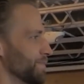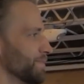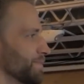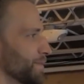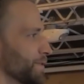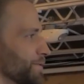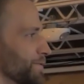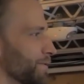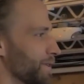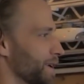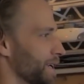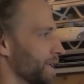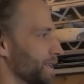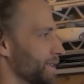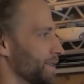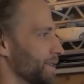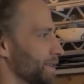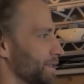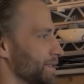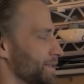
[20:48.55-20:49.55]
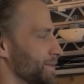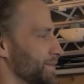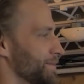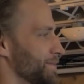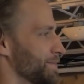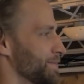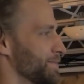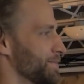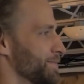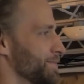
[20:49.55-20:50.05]
a friend.
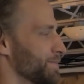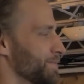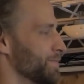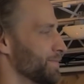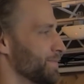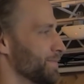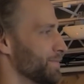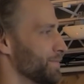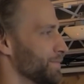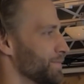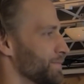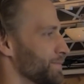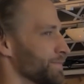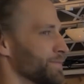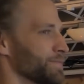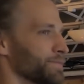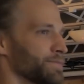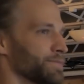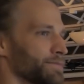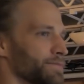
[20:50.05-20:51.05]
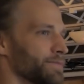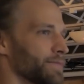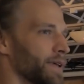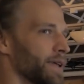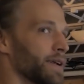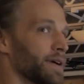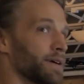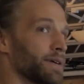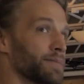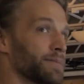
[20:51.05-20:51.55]
Yeah.
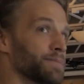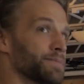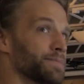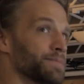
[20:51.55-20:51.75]
You know,